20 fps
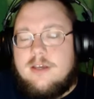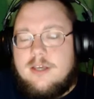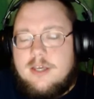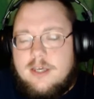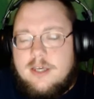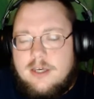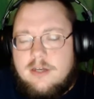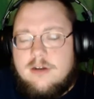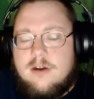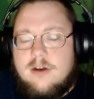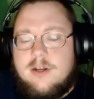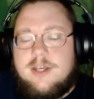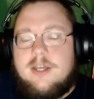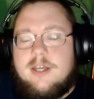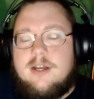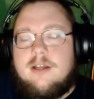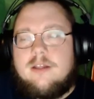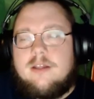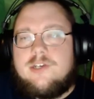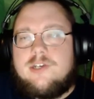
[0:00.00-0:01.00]
in
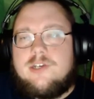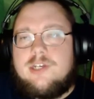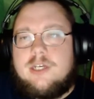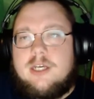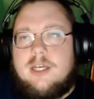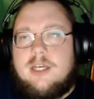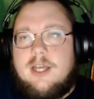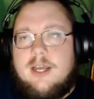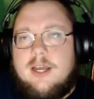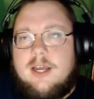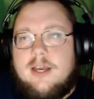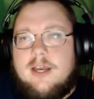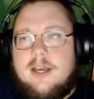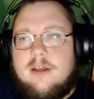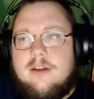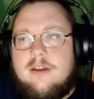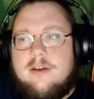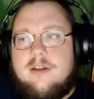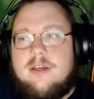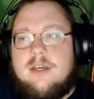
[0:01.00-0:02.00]
archaeology
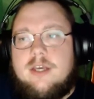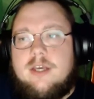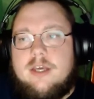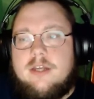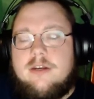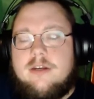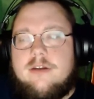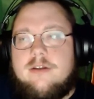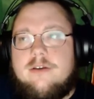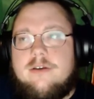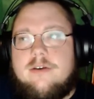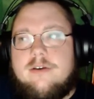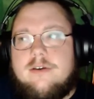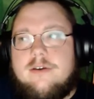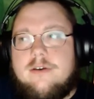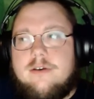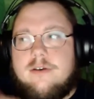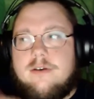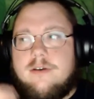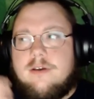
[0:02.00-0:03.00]
and in
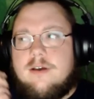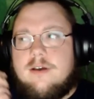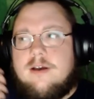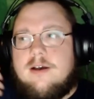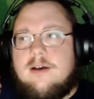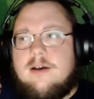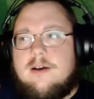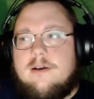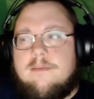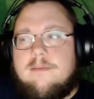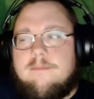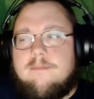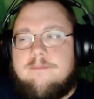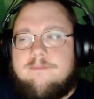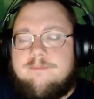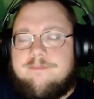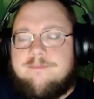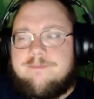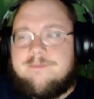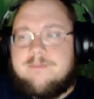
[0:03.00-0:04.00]
um,
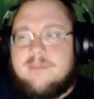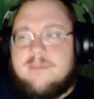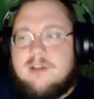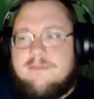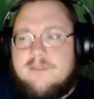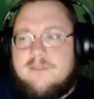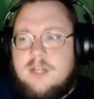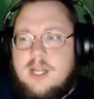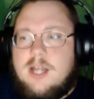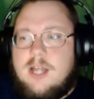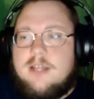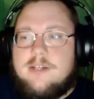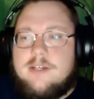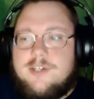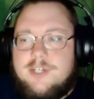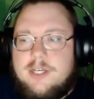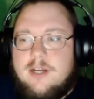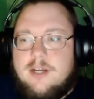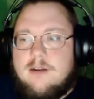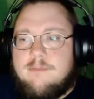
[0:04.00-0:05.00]

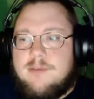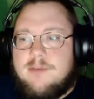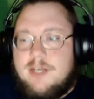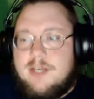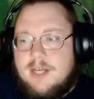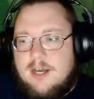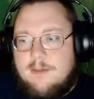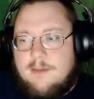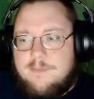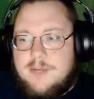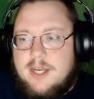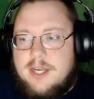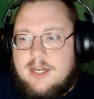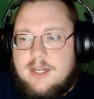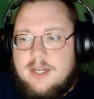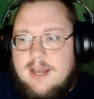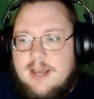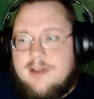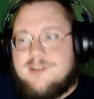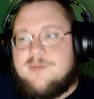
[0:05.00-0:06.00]
philology are being
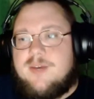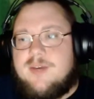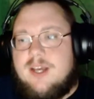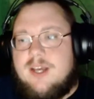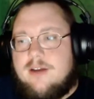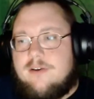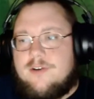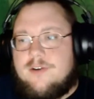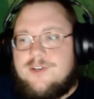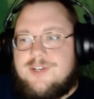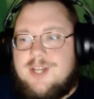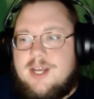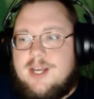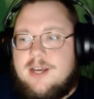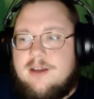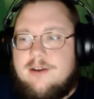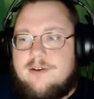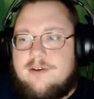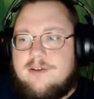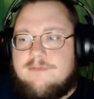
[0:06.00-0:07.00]
updated as we
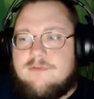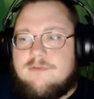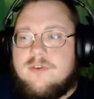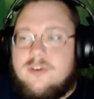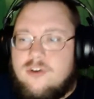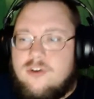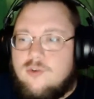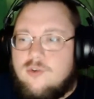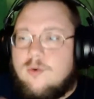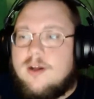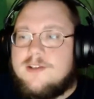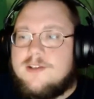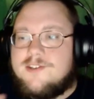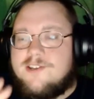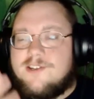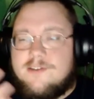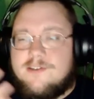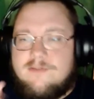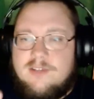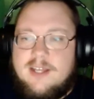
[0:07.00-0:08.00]
understand different
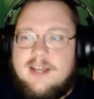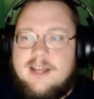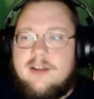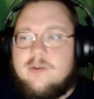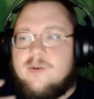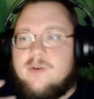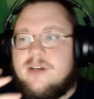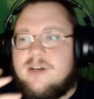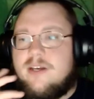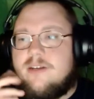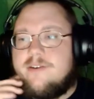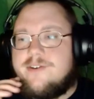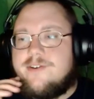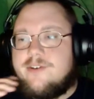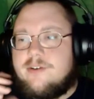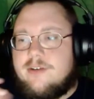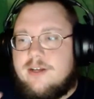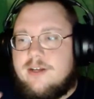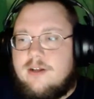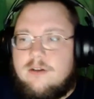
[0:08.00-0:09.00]
nuances of language
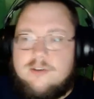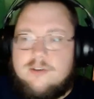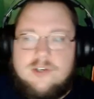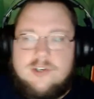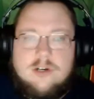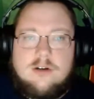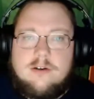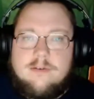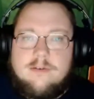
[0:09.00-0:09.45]
and culture.